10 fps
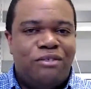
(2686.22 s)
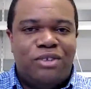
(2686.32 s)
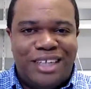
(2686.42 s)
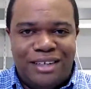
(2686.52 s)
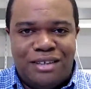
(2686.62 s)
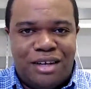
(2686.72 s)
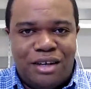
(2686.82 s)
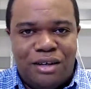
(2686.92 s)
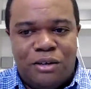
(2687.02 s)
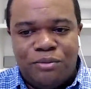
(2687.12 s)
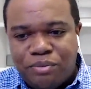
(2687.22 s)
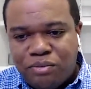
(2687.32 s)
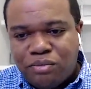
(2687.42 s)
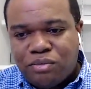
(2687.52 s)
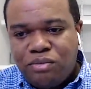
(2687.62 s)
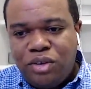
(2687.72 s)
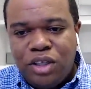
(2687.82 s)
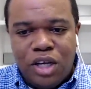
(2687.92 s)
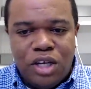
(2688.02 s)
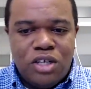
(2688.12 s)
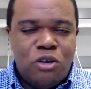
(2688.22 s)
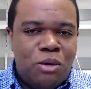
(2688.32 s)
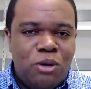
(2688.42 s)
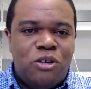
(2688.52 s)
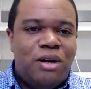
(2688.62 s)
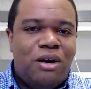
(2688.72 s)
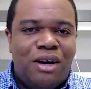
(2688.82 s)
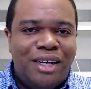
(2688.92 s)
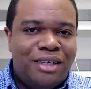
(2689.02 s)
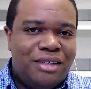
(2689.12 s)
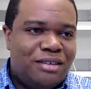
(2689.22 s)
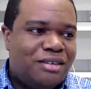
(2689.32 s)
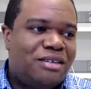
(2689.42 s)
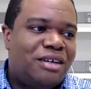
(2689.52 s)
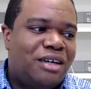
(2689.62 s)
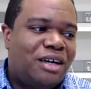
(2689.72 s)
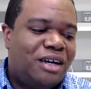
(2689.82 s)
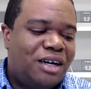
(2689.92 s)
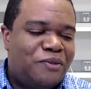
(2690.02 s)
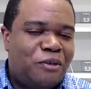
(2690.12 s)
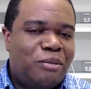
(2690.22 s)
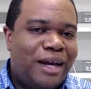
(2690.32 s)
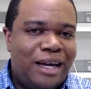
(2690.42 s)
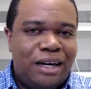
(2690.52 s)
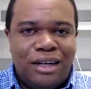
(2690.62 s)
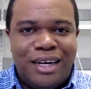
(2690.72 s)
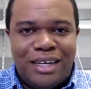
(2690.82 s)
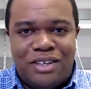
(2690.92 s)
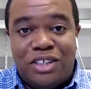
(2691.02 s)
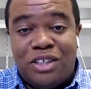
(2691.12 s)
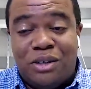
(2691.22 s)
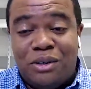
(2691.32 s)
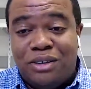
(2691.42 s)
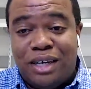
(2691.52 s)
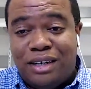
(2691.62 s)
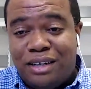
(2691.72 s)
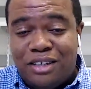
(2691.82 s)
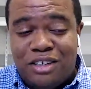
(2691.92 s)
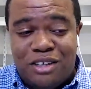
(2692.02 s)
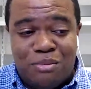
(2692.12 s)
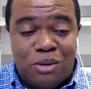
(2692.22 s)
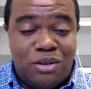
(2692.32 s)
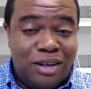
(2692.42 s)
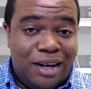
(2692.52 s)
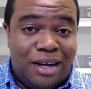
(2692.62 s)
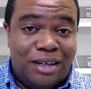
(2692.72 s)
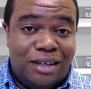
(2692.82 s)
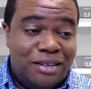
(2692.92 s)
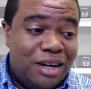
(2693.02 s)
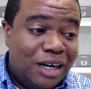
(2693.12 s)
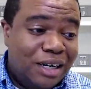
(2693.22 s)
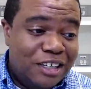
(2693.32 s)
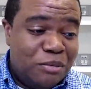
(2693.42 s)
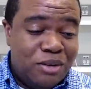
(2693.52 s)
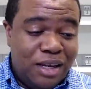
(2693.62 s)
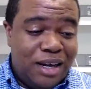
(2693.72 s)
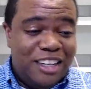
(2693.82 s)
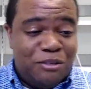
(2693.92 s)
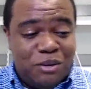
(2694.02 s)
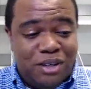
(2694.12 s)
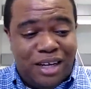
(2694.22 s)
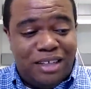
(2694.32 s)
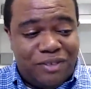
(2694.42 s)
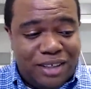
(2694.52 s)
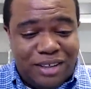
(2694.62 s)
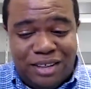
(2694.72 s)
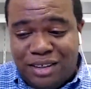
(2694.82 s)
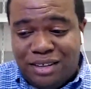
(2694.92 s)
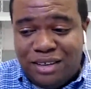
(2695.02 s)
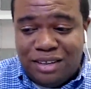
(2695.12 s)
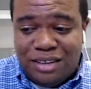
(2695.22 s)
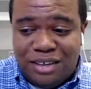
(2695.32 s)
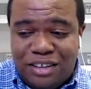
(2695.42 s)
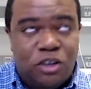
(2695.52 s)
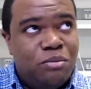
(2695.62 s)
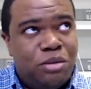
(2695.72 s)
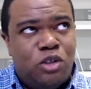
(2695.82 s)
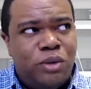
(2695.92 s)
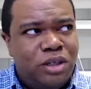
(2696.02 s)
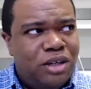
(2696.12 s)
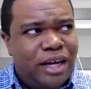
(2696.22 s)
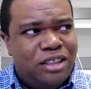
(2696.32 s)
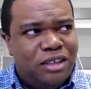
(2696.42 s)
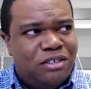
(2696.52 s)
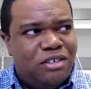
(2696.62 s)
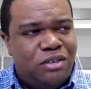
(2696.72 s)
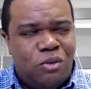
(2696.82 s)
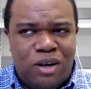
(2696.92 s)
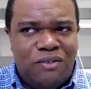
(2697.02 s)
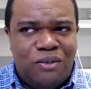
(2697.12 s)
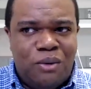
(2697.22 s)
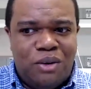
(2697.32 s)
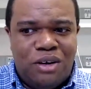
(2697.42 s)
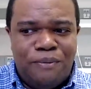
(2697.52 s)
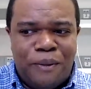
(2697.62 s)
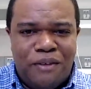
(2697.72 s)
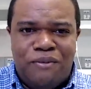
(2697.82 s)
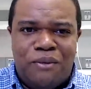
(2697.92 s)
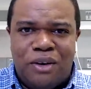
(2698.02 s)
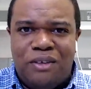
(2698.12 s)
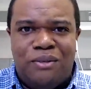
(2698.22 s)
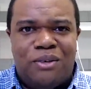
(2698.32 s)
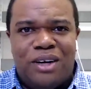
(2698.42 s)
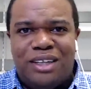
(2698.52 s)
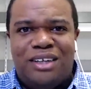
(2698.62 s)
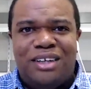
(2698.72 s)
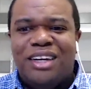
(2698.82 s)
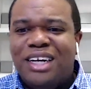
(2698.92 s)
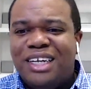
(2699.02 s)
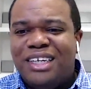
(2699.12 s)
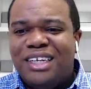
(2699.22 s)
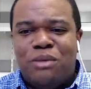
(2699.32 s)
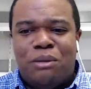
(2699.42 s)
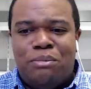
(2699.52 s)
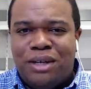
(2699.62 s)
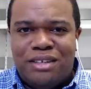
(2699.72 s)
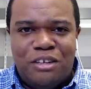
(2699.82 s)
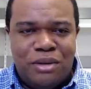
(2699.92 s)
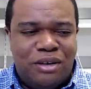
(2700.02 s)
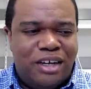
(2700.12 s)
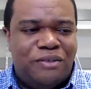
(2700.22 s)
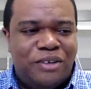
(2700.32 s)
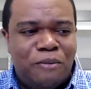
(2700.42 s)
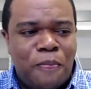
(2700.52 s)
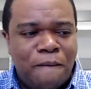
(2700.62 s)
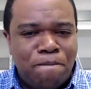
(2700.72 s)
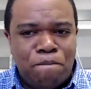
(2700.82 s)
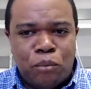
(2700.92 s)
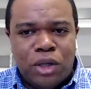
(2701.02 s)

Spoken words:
an everyday scale. So most of my audience from my analytics shows that it's mostly guys. It's mostly guys between the age of 18, no, between the ages of 24 and 44, I think, is my biggest demographic.